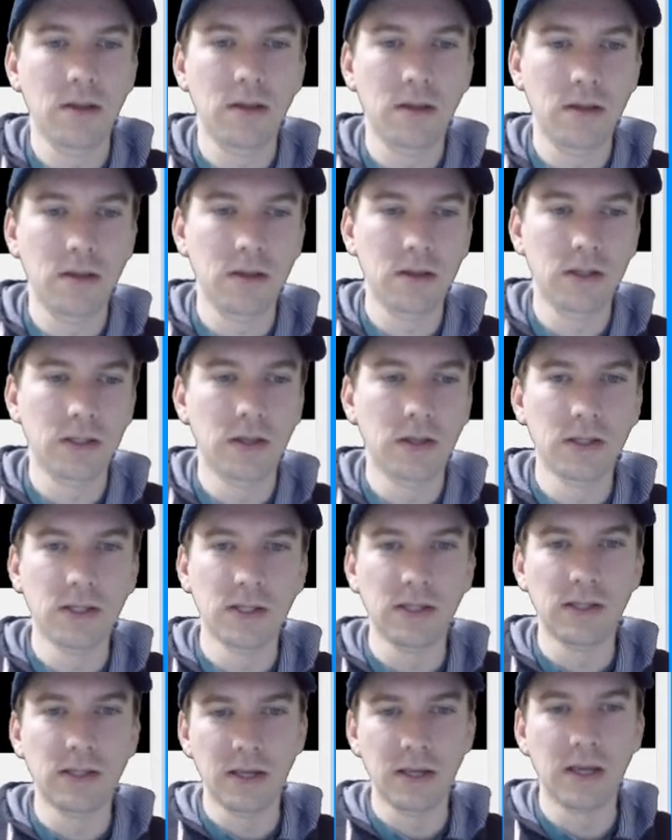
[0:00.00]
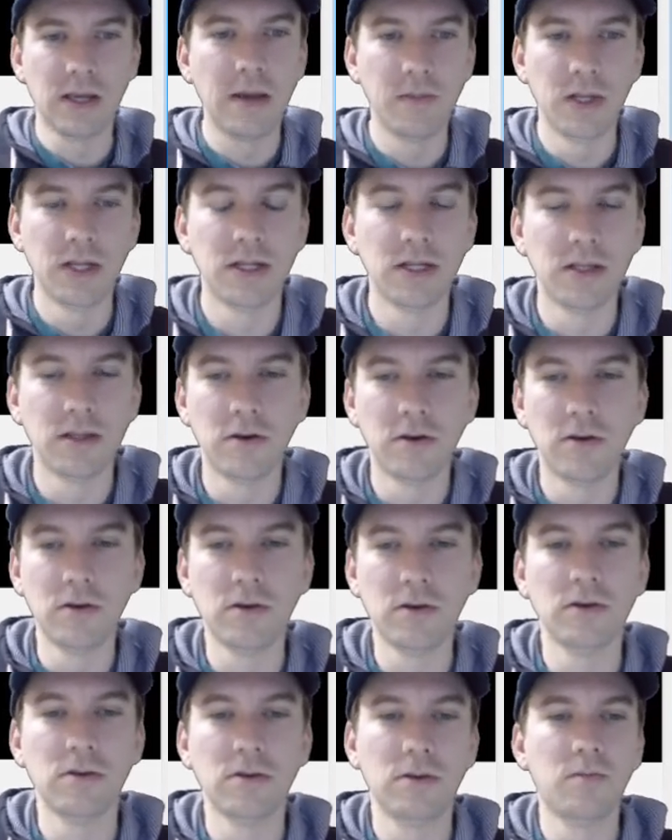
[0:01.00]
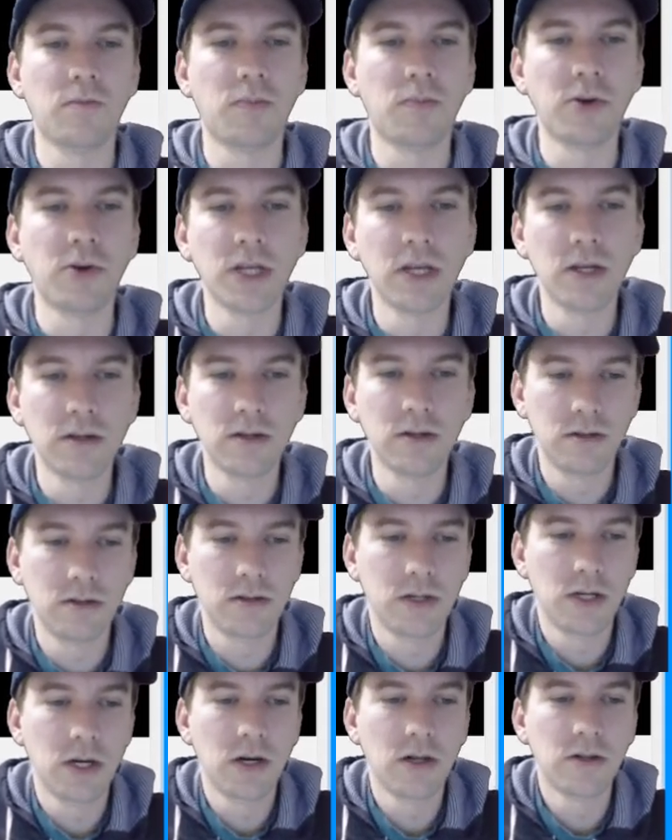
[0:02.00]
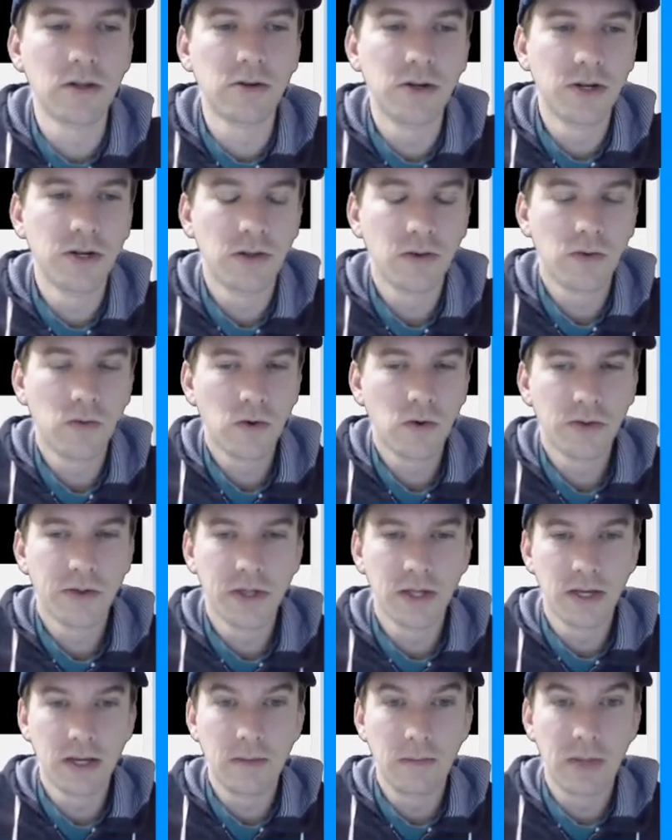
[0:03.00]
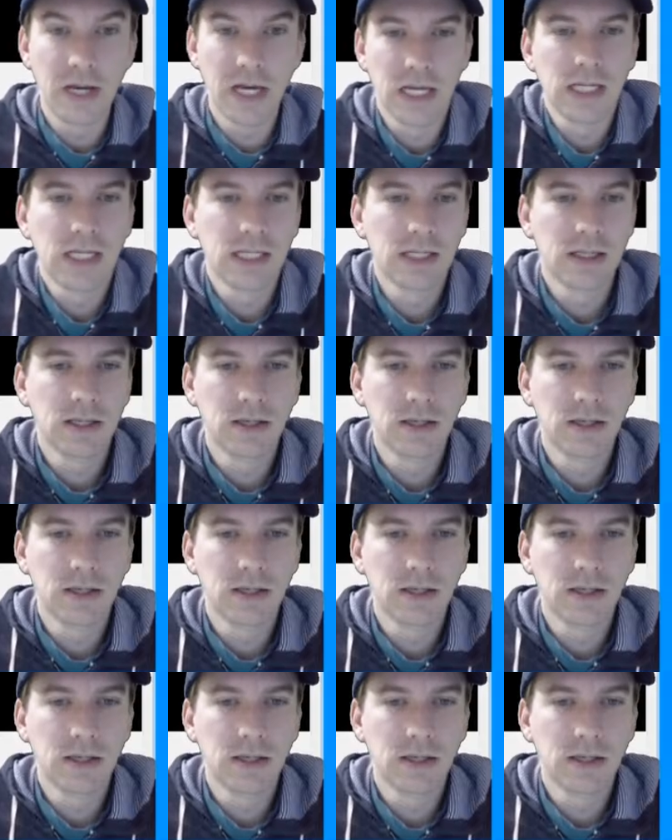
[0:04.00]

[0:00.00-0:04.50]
So this is the game that did the whole bringing color into the world thing best.